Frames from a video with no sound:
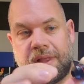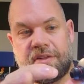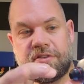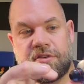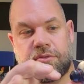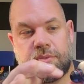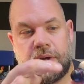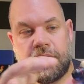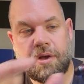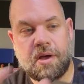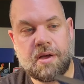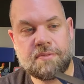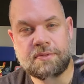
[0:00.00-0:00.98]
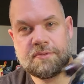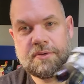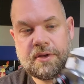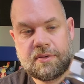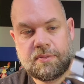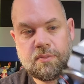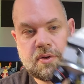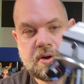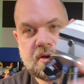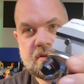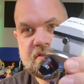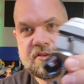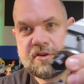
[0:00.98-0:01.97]
lenses right off of it where
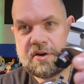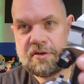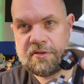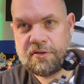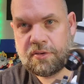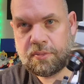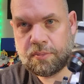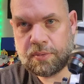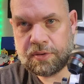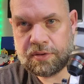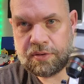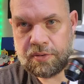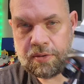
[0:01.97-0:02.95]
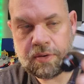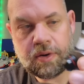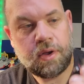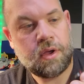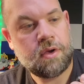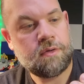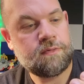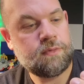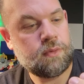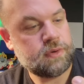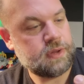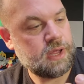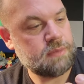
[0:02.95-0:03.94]
it starts with your
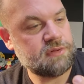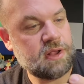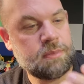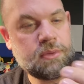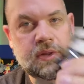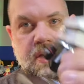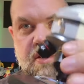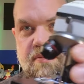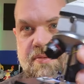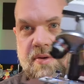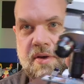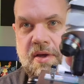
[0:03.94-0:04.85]
four times I believe.